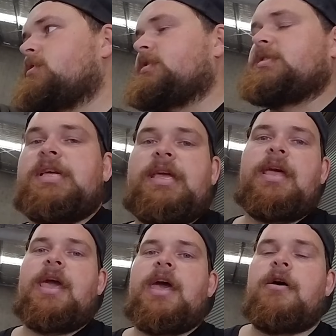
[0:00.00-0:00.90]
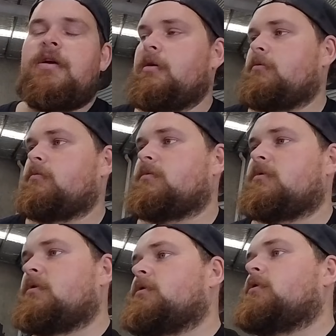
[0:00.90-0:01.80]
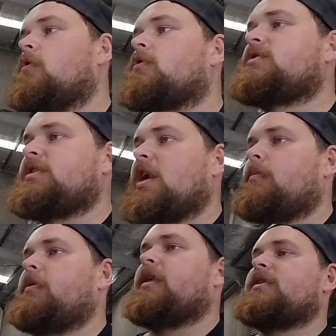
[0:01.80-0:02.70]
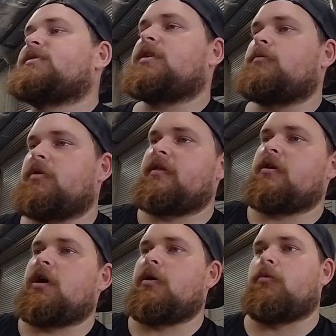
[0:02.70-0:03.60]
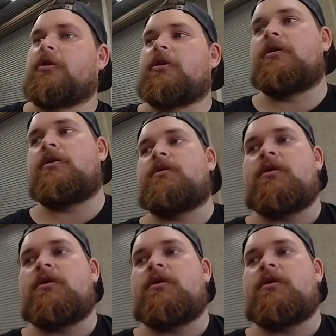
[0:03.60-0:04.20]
see how it looks up against it, whether I want it.